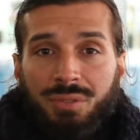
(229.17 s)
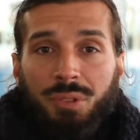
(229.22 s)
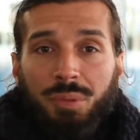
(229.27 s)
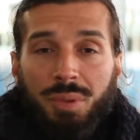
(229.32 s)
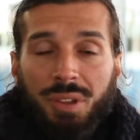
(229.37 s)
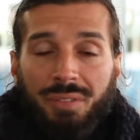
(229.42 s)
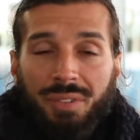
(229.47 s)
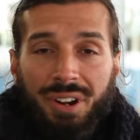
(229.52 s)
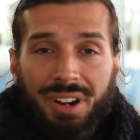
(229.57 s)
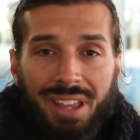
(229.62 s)
We'll
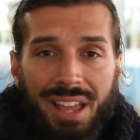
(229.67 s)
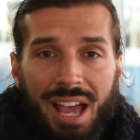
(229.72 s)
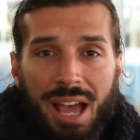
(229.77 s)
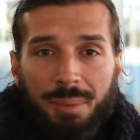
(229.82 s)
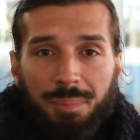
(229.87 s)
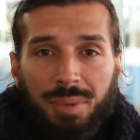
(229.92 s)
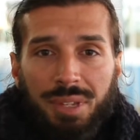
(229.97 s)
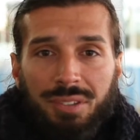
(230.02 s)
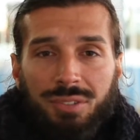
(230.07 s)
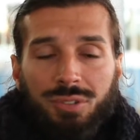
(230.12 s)
be very
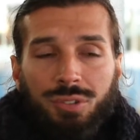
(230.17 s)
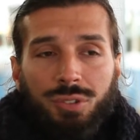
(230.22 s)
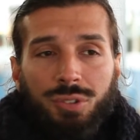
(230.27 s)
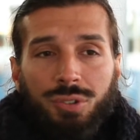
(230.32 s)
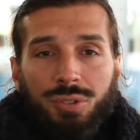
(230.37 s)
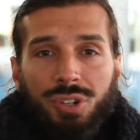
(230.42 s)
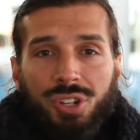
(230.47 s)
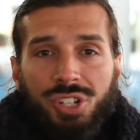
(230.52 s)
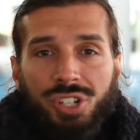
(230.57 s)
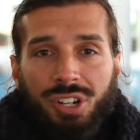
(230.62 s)
happy
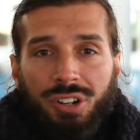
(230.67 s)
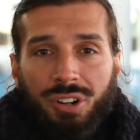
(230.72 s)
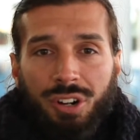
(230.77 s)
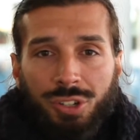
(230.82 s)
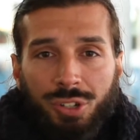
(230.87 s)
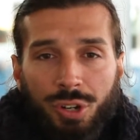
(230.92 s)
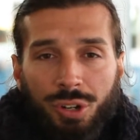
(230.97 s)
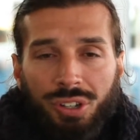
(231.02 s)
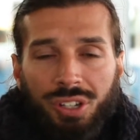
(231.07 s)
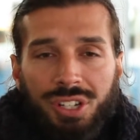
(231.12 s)
to uh, share our
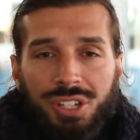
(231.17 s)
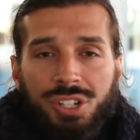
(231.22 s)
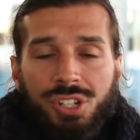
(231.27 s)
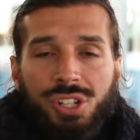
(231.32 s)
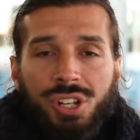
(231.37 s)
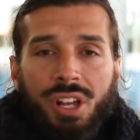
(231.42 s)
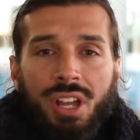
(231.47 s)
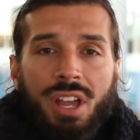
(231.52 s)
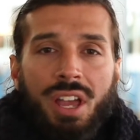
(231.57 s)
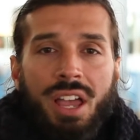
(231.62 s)
knowledge
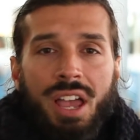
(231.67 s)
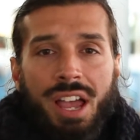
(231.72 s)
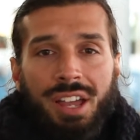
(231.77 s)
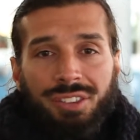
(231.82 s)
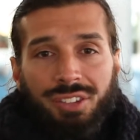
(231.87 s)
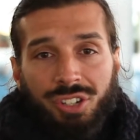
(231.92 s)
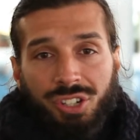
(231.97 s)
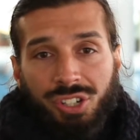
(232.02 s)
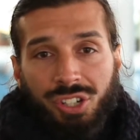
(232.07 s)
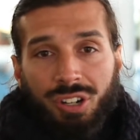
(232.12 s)
and
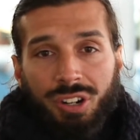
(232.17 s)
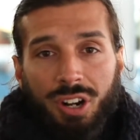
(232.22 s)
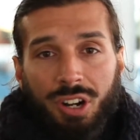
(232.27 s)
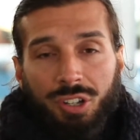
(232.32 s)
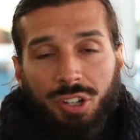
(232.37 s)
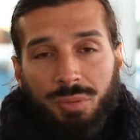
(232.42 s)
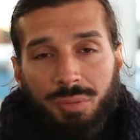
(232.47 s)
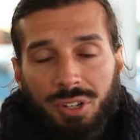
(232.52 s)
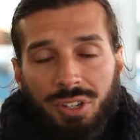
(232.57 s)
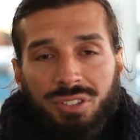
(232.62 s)
to share our
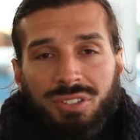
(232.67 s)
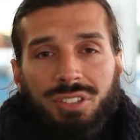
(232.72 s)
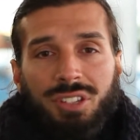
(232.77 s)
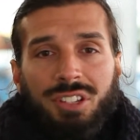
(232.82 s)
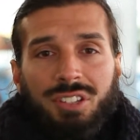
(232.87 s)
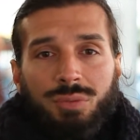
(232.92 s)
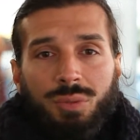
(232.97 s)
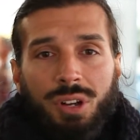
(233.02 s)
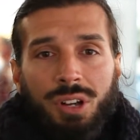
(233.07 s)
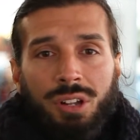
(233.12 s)
community
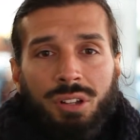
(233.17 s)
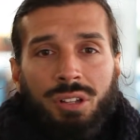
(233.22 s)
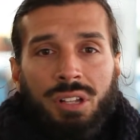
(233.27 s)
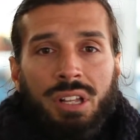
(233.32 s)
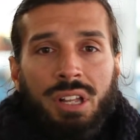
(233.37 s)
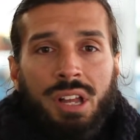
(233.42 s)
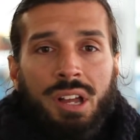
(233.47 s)
as well.